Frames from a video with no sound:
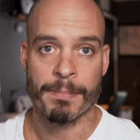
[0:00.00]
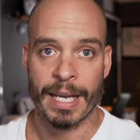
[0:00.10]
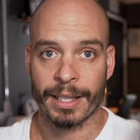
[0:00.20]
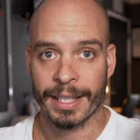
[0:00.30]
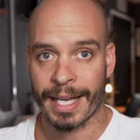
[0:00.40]

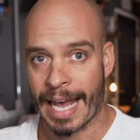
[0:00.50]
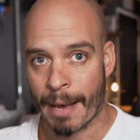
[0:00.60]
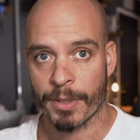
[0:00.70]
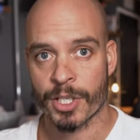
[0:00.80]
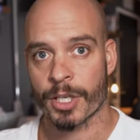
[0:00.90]
mainly
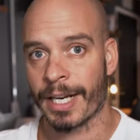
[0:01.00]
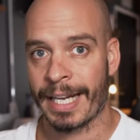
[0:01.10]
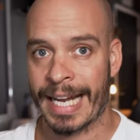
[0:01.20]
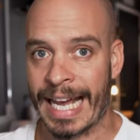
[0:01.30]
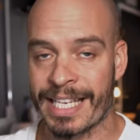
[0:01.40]
aperture
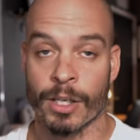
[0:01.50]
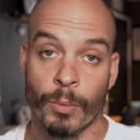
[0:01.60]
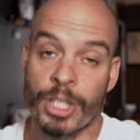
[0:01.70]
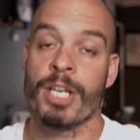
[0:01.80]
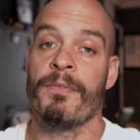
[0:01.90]
and ISO,
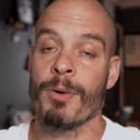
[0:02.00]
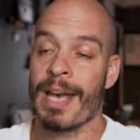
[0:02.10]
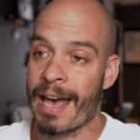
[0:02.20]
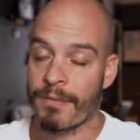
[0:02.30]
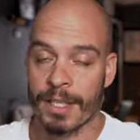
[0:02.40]
which if you
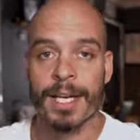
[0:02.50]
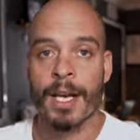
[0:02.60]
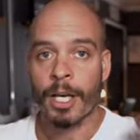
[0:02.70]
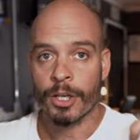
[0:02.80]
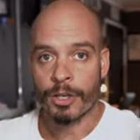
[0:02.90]
haven't,
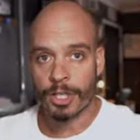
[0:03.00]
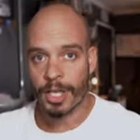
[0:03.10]
you should